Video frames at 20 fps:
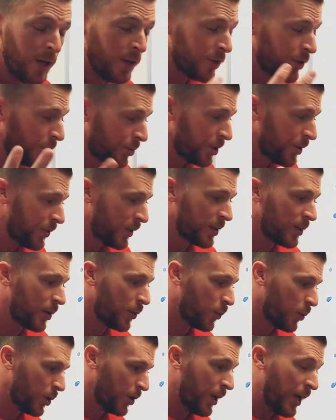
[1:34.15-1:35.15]
The only thing that
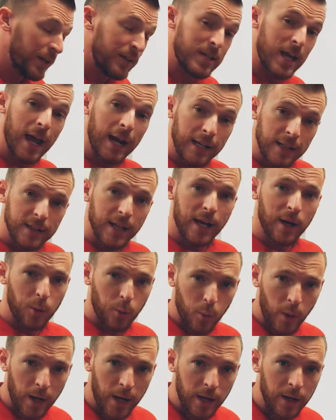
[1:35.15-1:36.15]
would take that
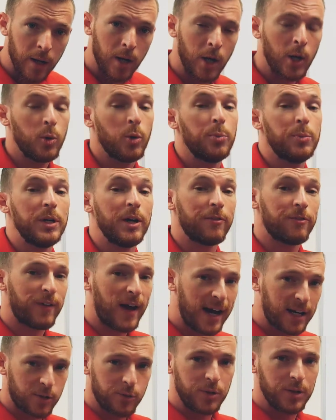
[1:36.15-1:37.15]
away would be a
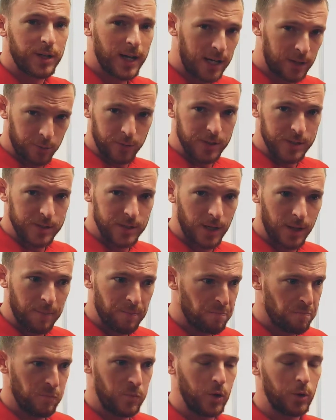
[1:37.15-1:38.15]
factory data reset.
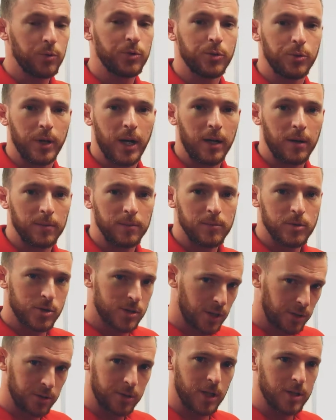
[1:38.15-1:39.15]
Don't do that. Just
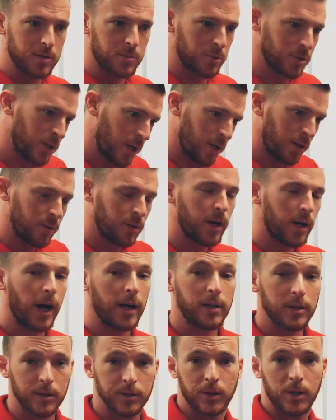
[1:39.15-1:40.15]
tell your customers, hey, I
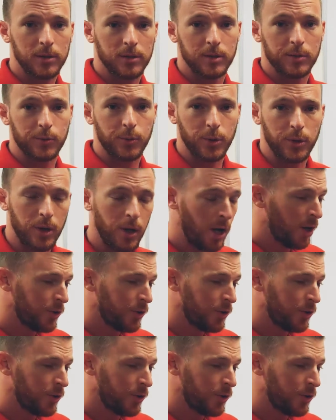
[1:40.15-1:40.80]
can unlock this for you.